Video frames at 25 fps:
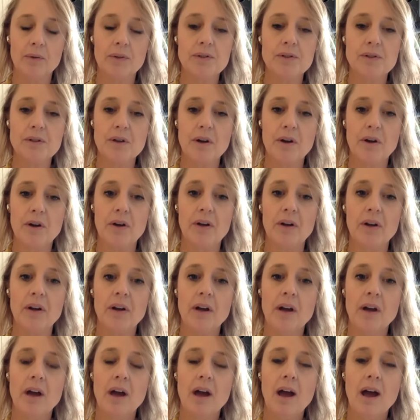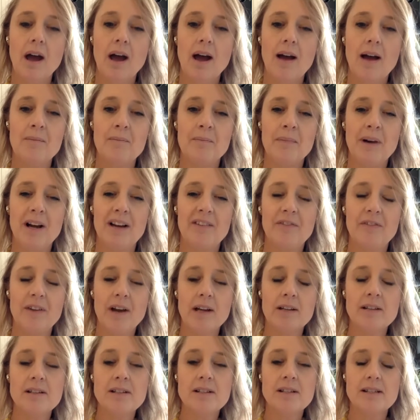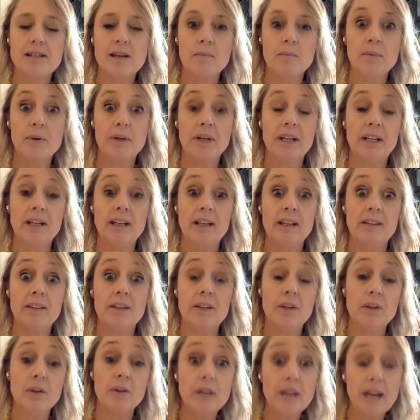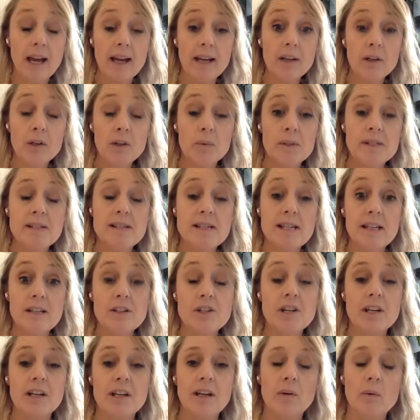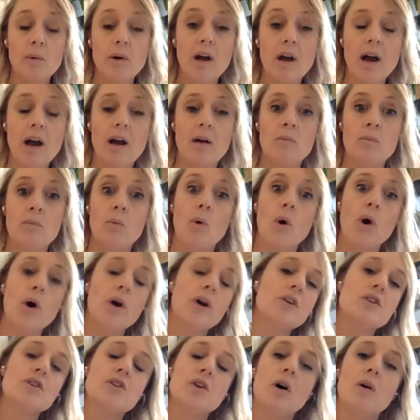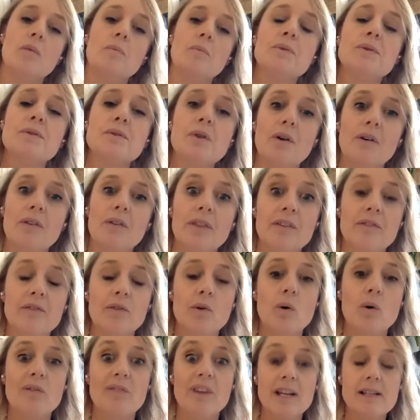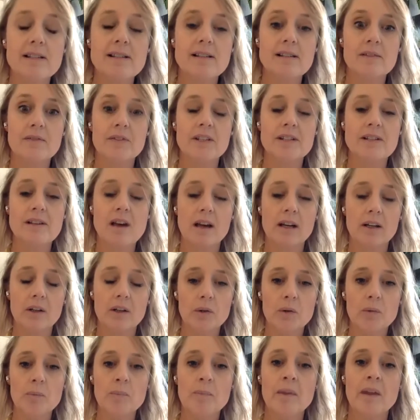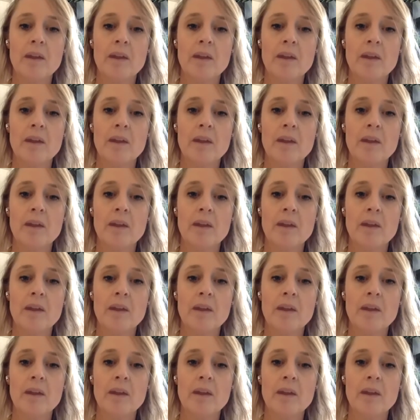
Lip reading: So I found somebody in the UK who was teaching workshops on the four phases of the cycle.